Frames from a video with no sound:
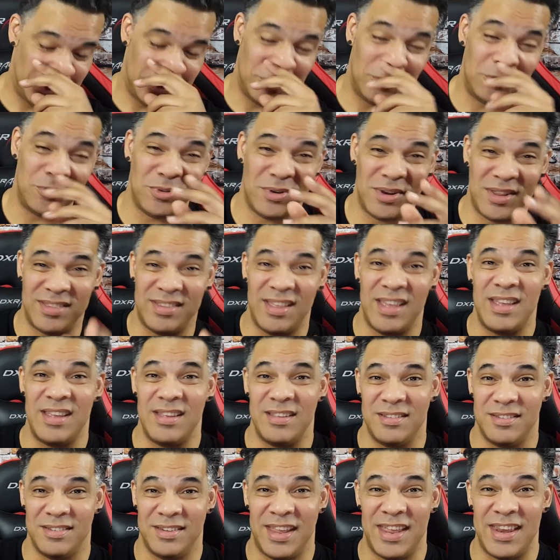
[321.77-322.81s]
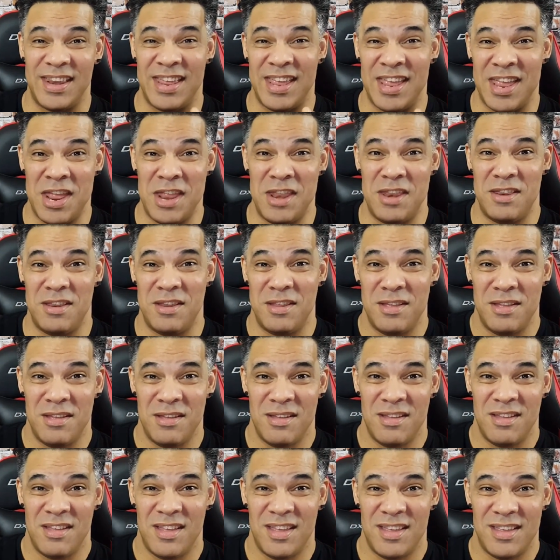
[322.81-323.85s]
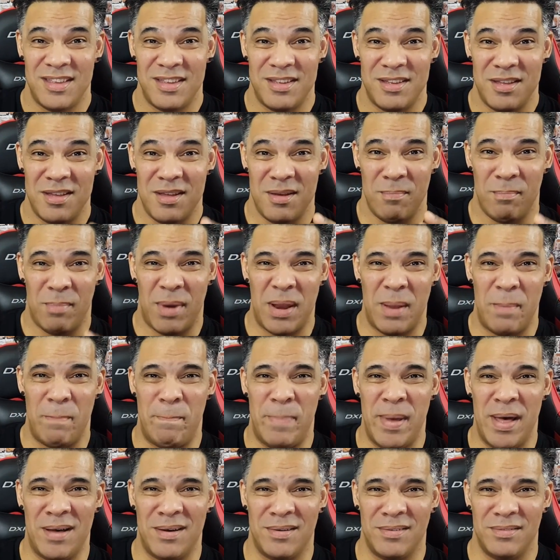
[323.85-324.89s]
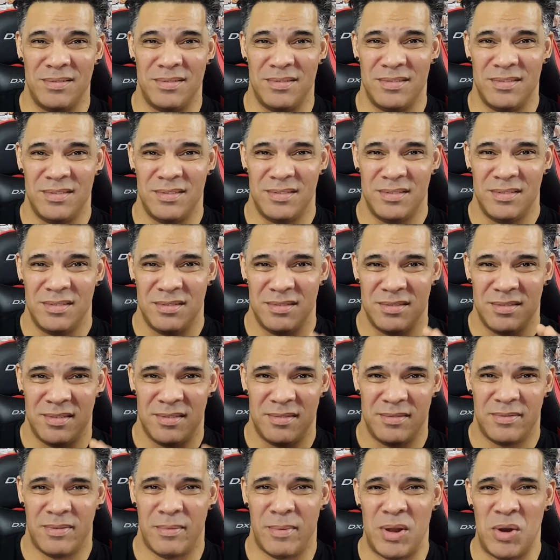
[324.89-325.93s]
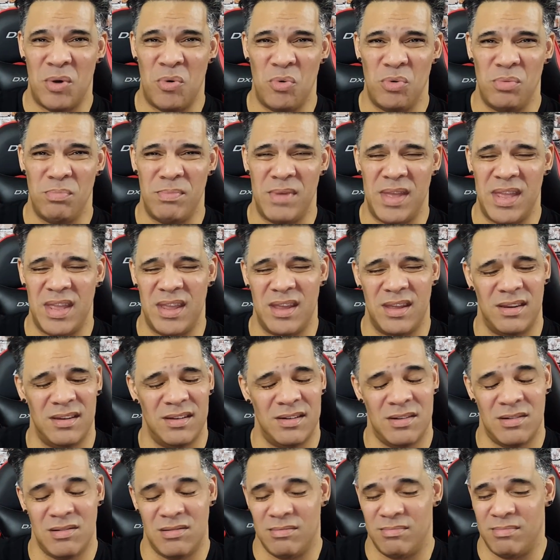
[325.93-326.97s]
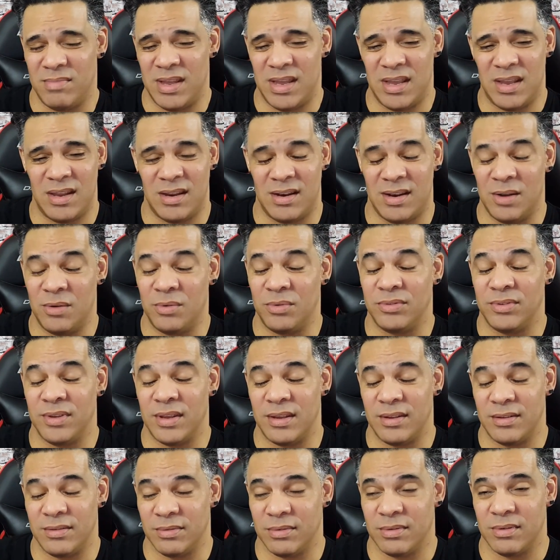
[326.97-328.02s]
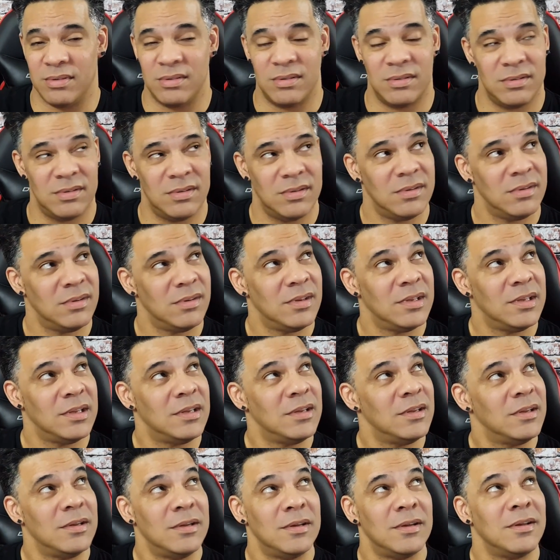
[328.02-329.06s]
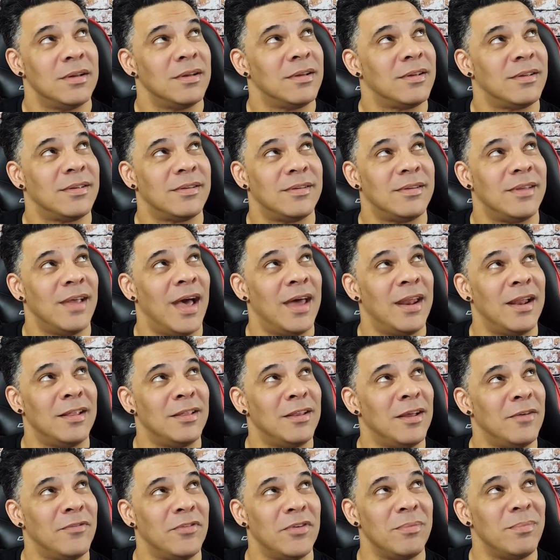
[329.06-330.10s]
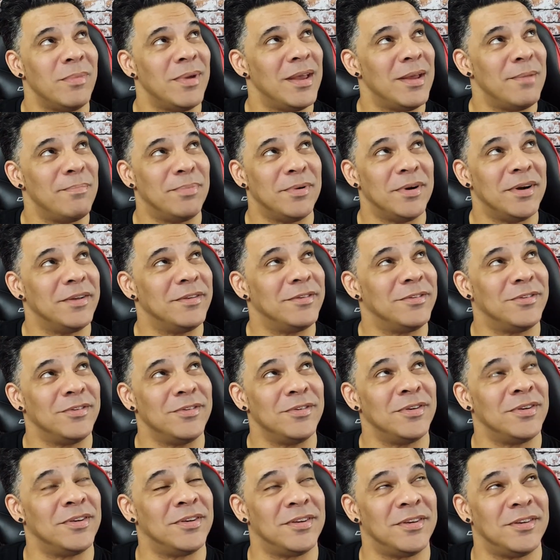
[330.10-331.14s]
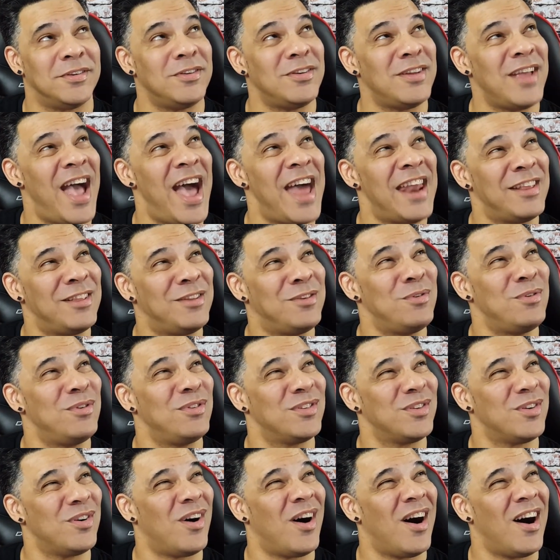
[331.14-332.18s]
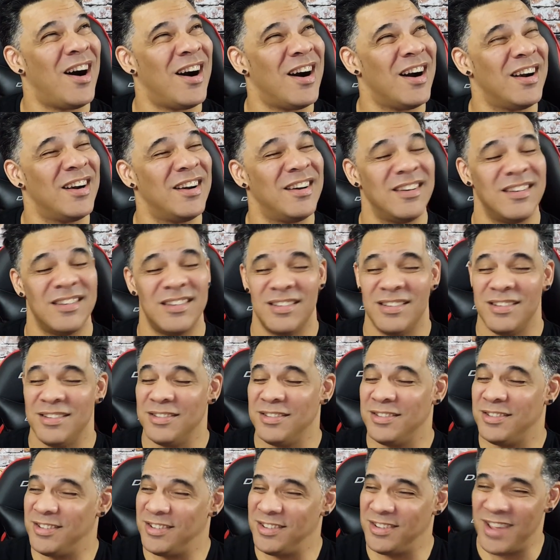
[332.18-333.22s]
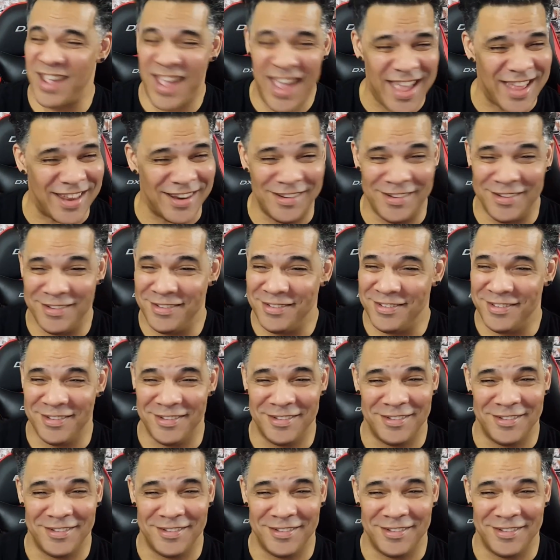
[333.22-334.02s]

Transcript: Those were the days. Getting hit by the belt for my old man. Oh, man. Those days were. Dad, I love you, man, but dude, you had to do it so hard. Shit!